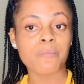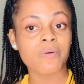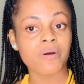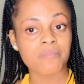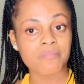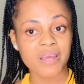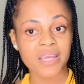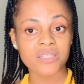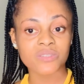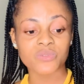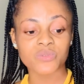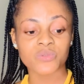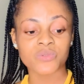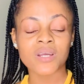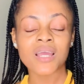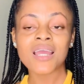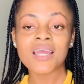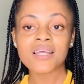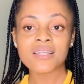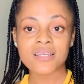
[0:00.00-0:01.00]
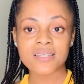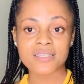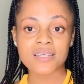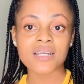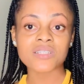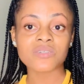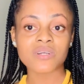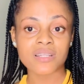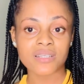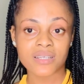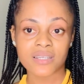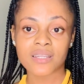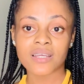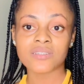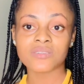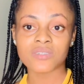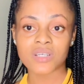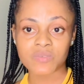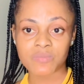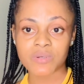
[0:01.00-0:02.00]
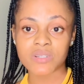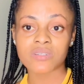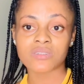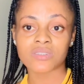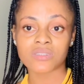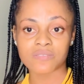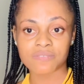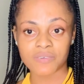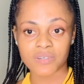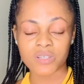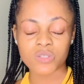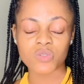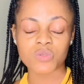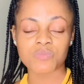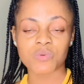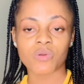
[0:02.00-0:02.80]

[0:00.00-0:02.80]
But mind you, this is actually a dangerous body lotion for you too,